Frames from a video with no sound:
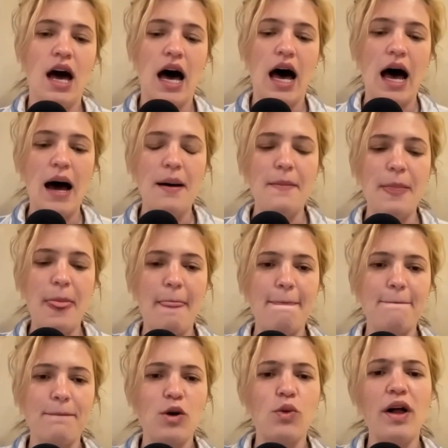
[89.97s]

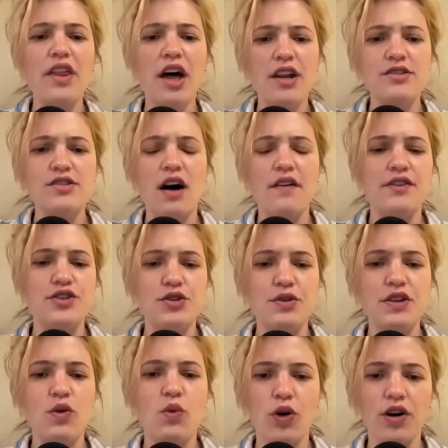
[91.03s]
while not as often
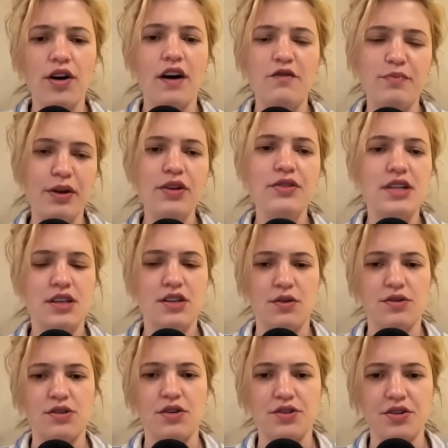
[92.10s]
doing the work of building
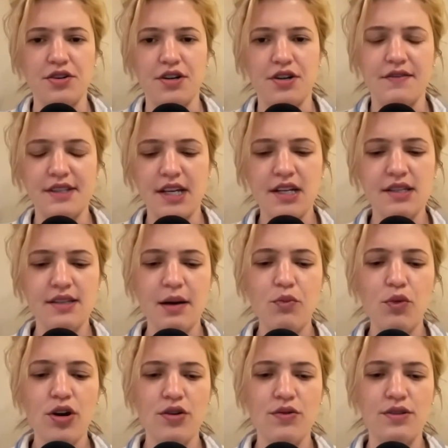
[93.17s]
those alternatives. And as
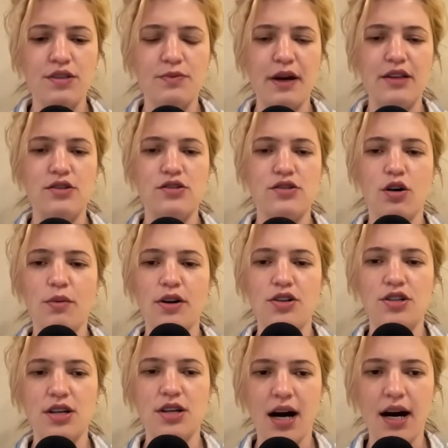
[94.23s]
someone who has spent so
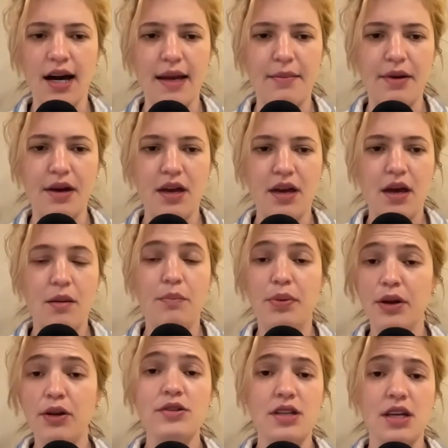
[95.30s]
much time
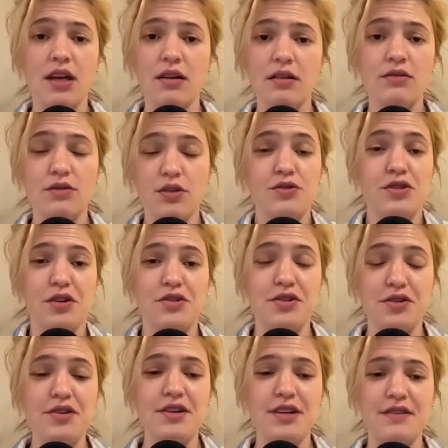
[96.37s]
building those
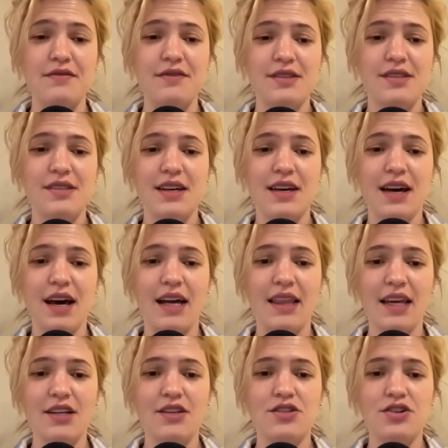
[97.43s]
alternatives, I'd
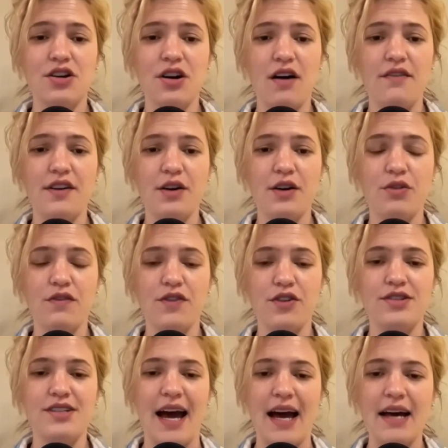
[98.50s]
like to start off here with
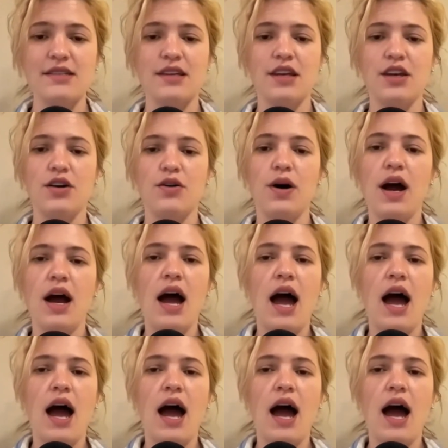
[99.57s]
first asking you,